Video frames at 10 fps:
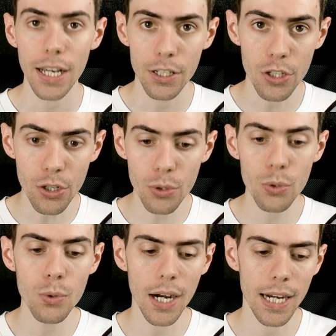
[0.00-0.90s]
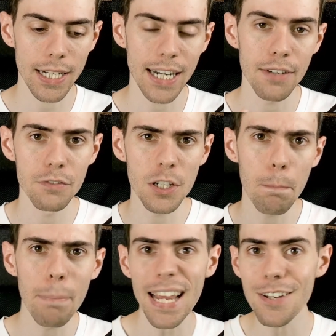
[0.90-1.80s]
you kind of
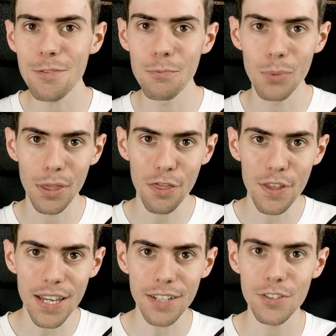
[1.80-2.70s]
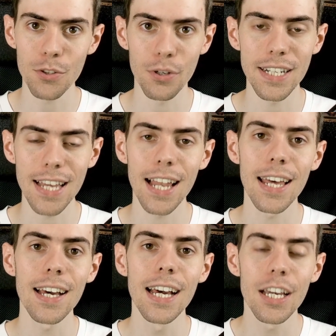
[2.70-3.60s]
debate with the
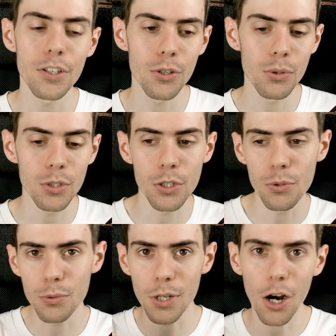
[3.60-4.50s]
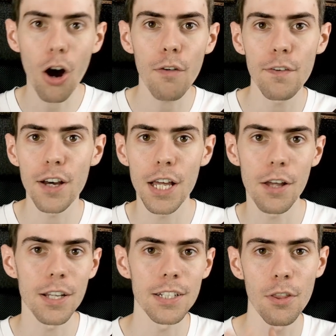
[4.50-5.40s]
storyteller, you offer
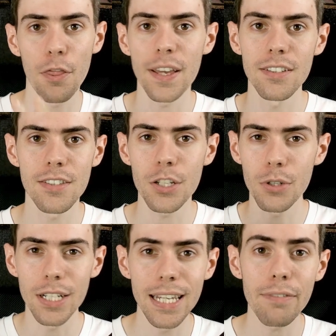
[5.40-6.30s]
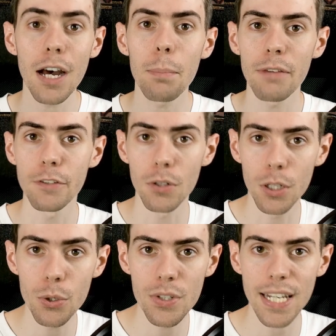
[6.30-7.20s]
things that you can give up if you're
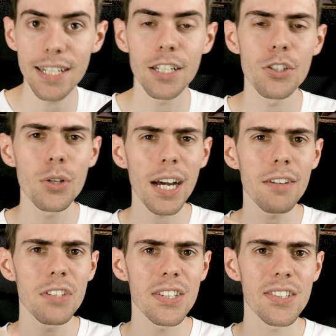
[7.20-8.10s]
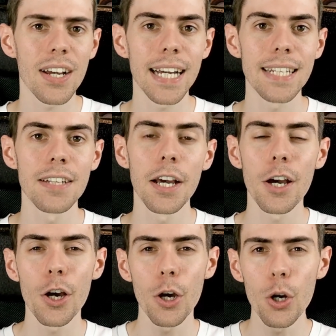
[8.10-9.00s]
losing, and you kind of decide
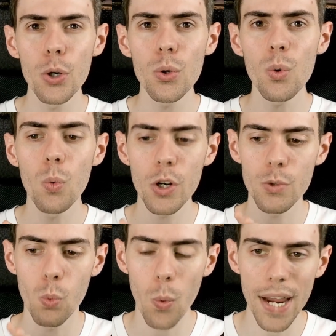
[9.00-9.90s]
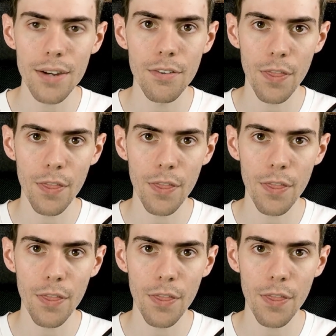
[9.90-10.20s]
who would win